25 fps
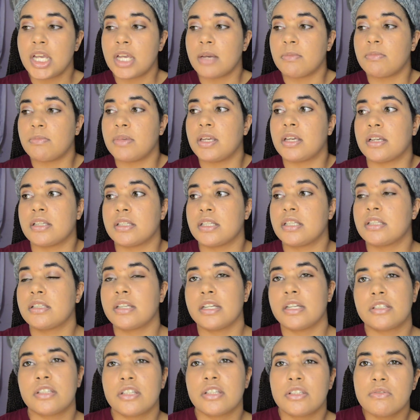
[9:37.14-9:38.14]
Because it's
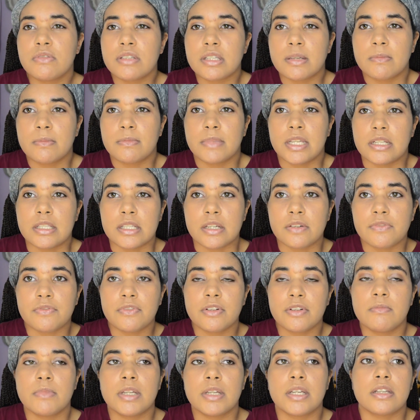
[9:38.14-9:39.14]
nice to do something
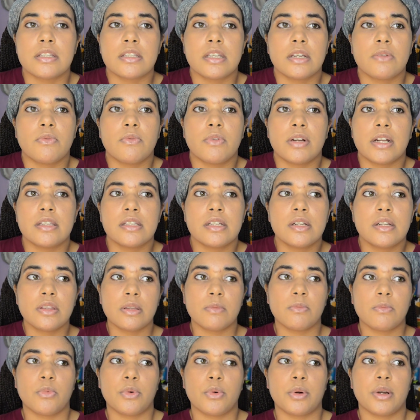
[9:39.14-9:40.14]
different. Because like what I did in
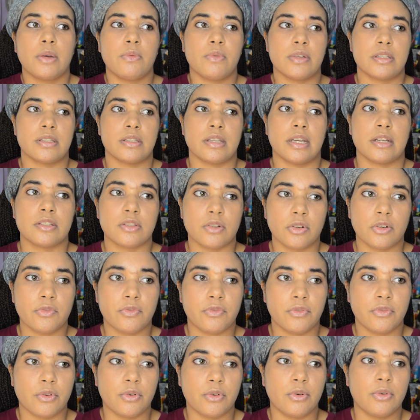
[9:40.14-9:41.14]
the morning was like serve
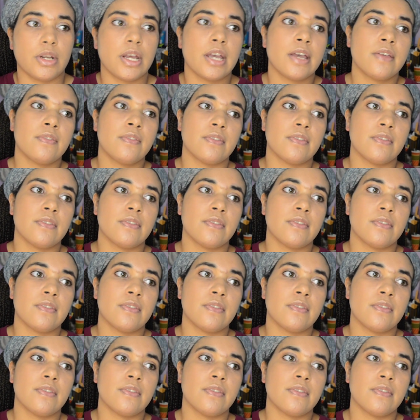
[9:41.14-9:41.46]
food.